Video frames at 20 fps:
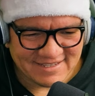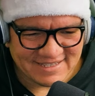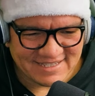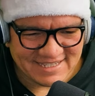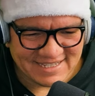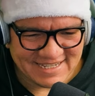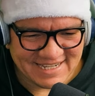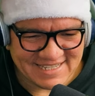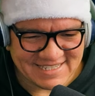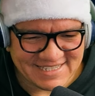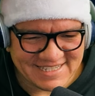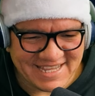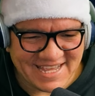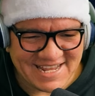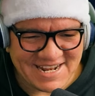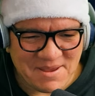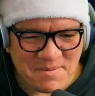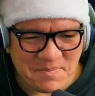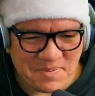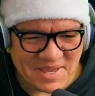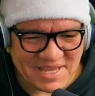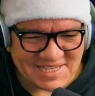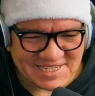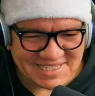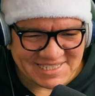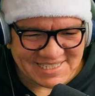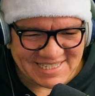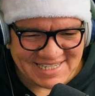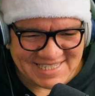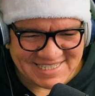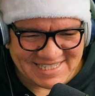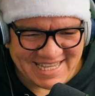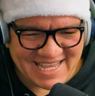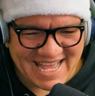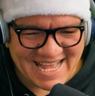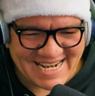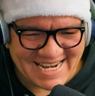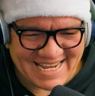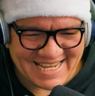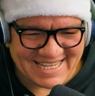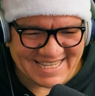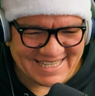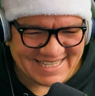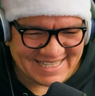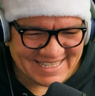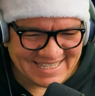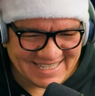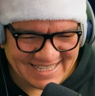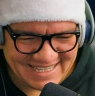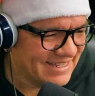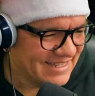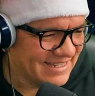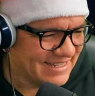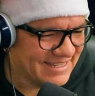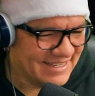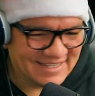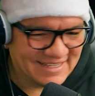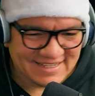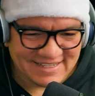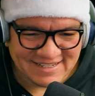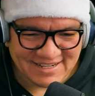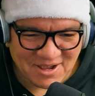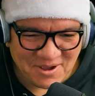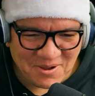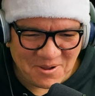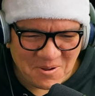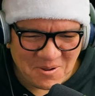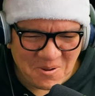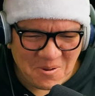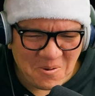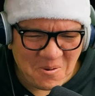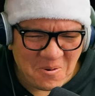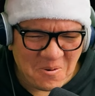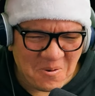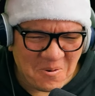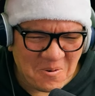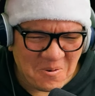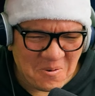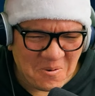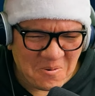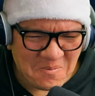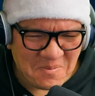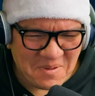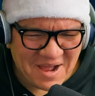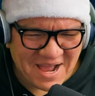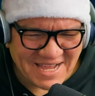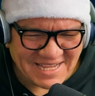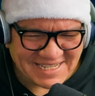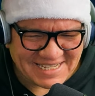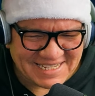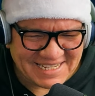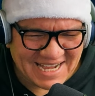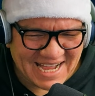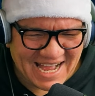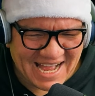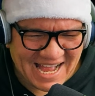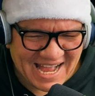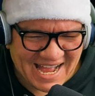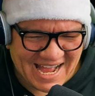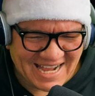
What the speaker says: Let's get it, bitches. Let's get it. Oh, my God.